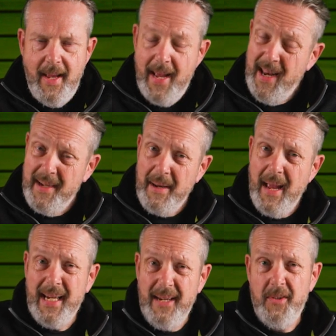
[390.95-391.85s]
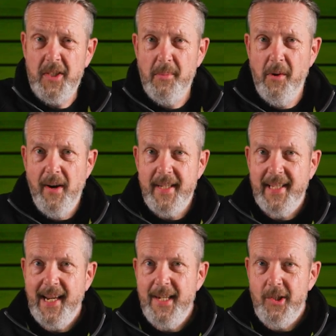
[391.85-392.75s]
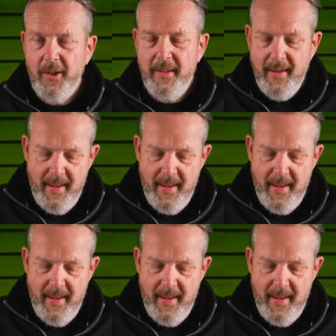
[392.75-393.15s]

and give you some more isolation.